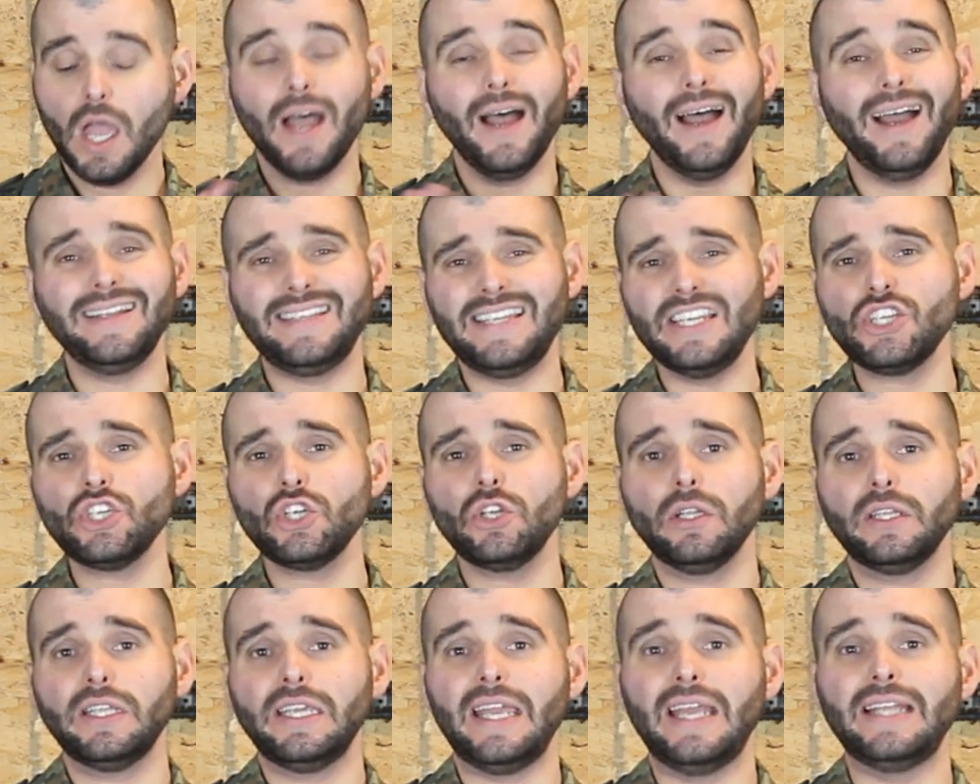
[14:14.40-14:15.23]

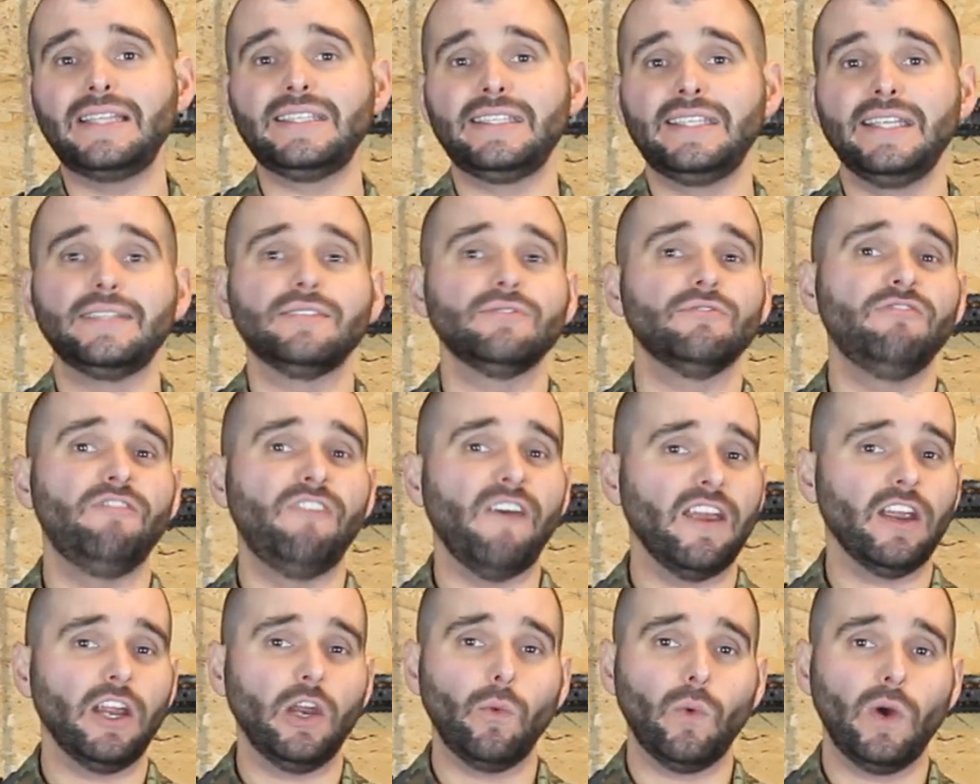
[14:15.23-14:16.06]
Additionally, it sits
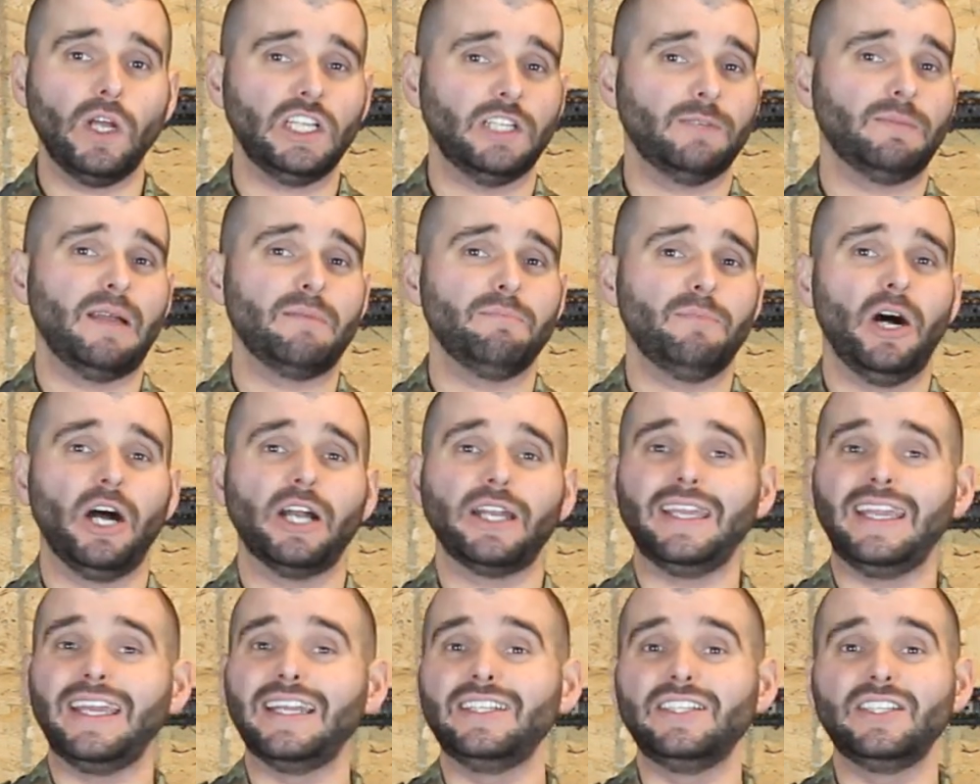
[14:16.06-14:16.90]
very well on my body.
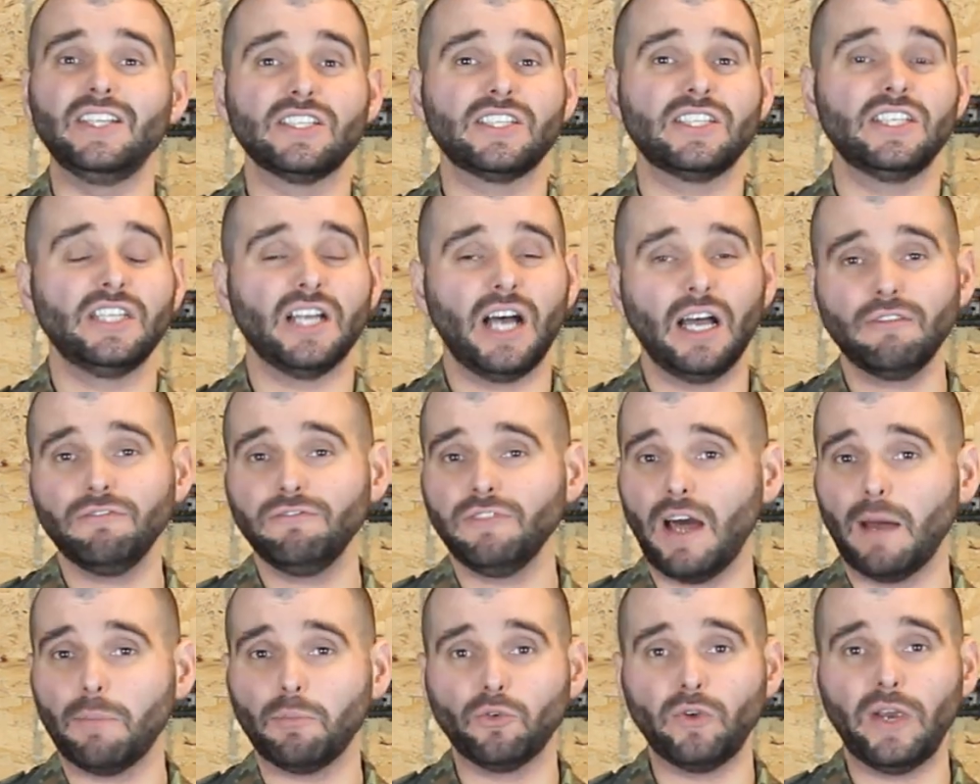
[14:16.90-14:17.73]
It does not
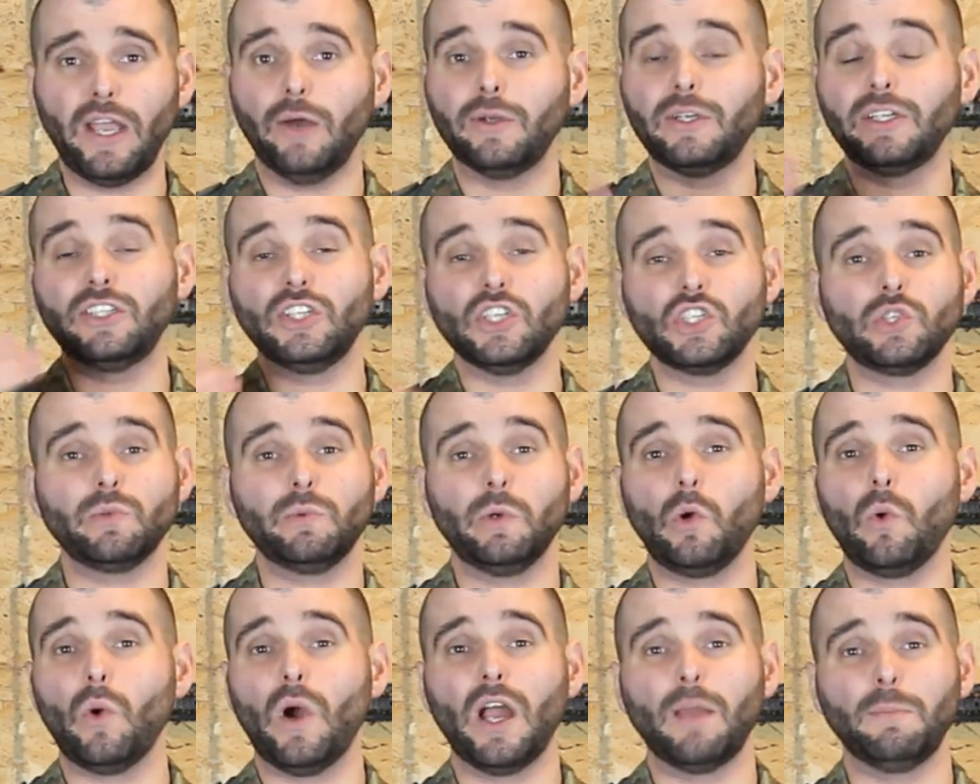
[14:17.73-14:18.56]
flop around. It doesn't
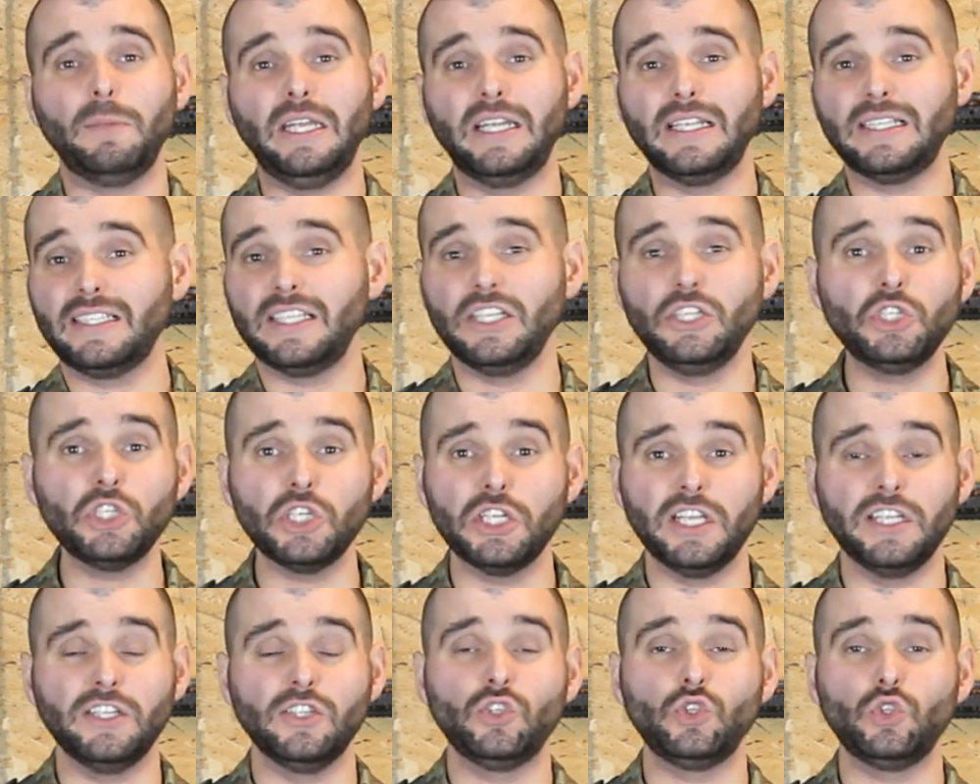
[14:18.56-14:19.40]
require me to cinch it
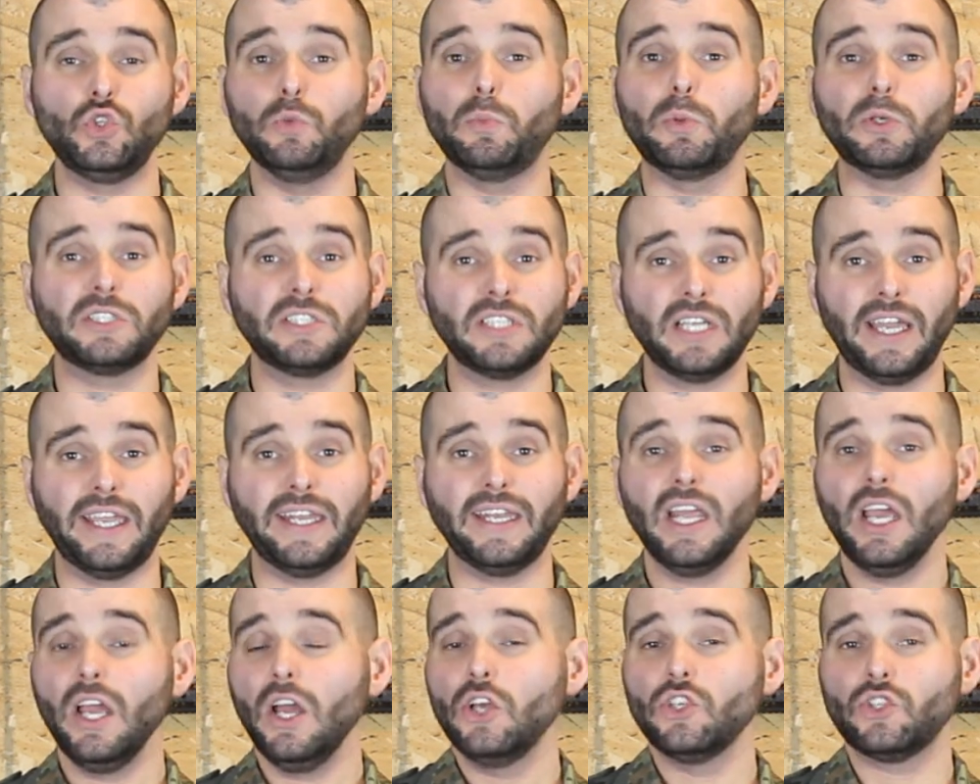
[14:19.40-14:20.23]
in super tight
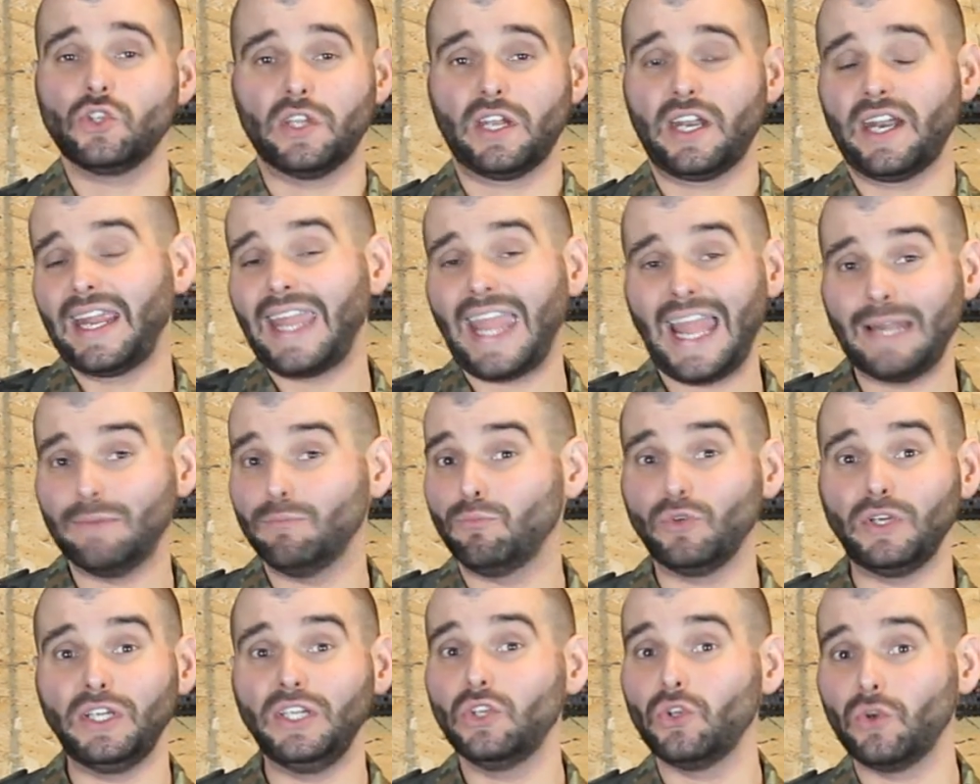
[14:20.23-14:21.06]
so that I can't
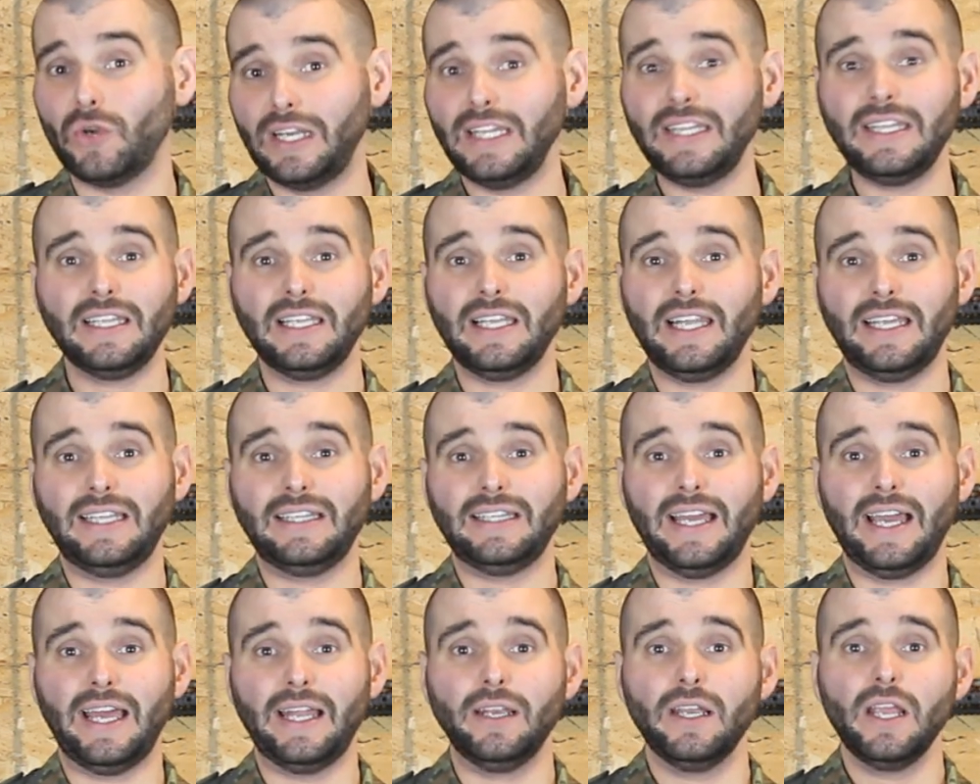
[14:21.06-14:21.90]
breathe or anything like
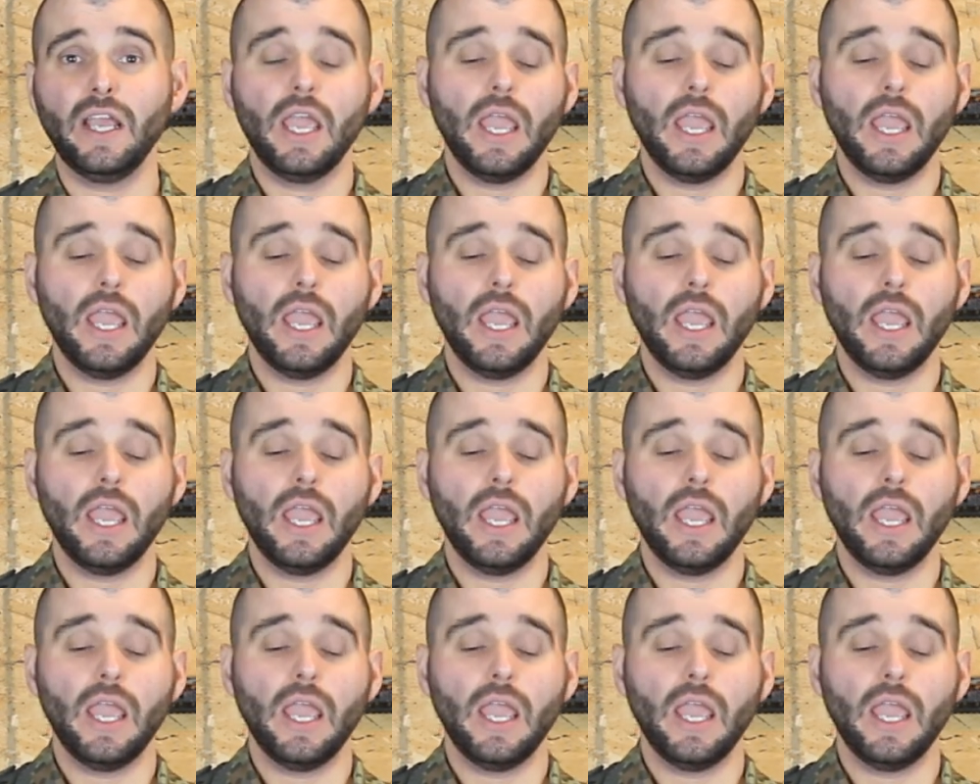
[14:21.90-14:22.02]
that.